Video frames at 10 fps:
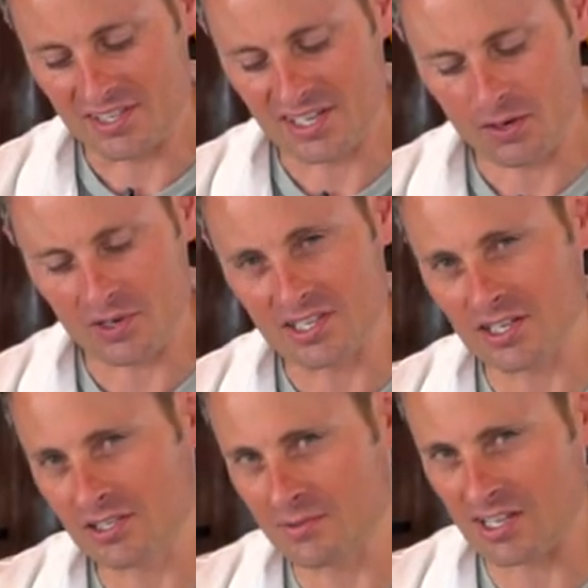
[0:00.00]
the second we
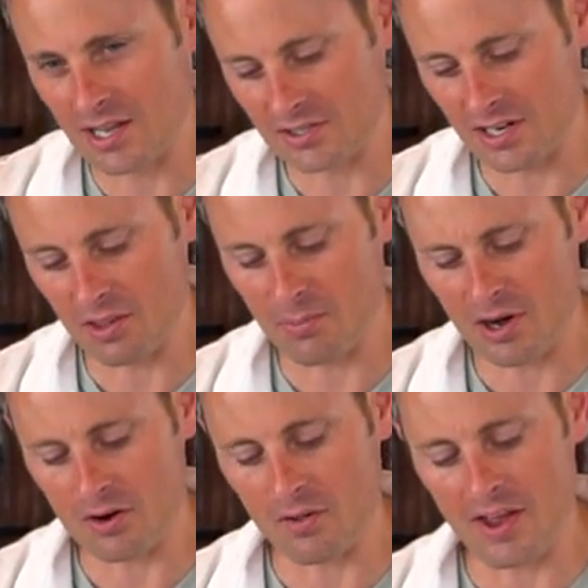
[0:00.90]
touch them to the outside of the
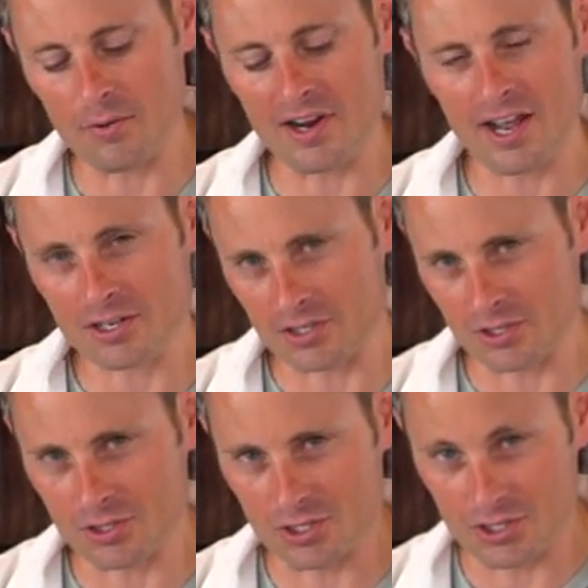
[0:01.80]
bottle, that
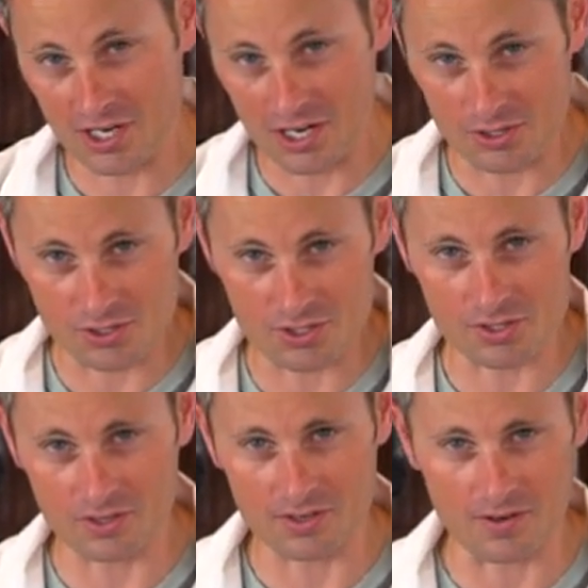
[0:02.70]
reaction should change
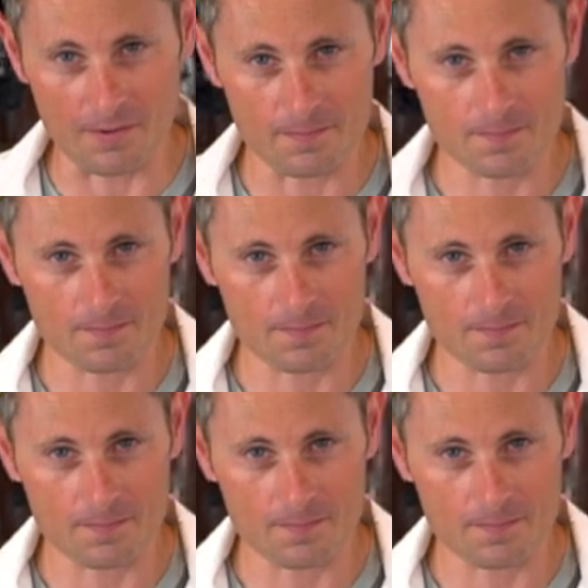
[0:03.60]
just a little.